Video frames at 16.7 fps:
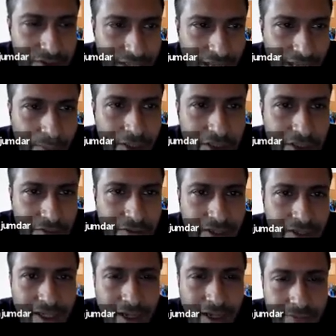So diameter
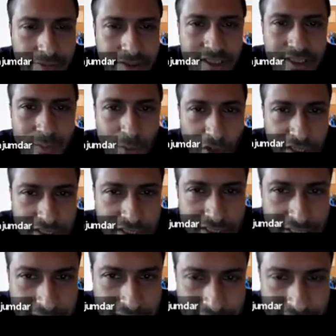of a graph is the
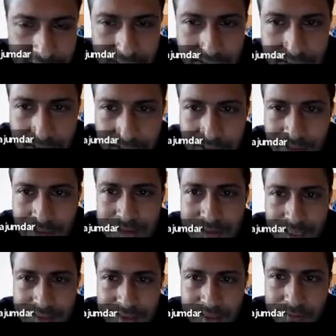smallest integer
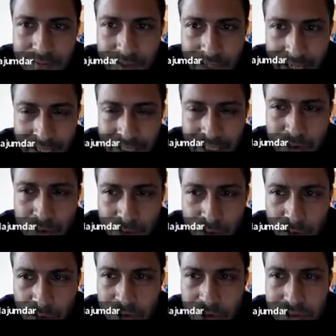such that for any two
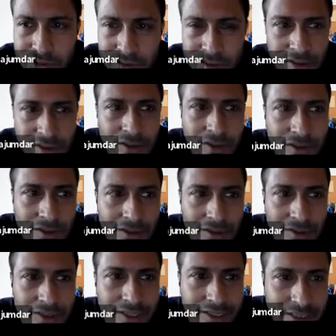nodes
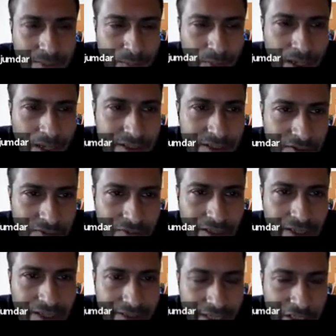there is a path of
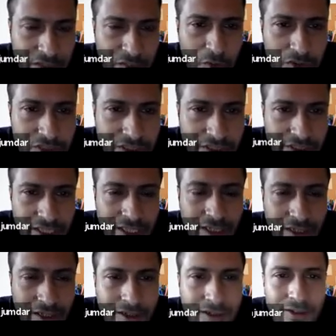length at most
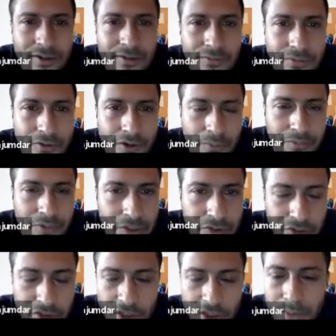d from v
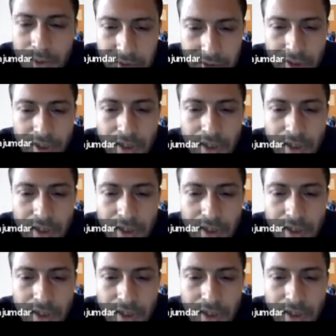to w.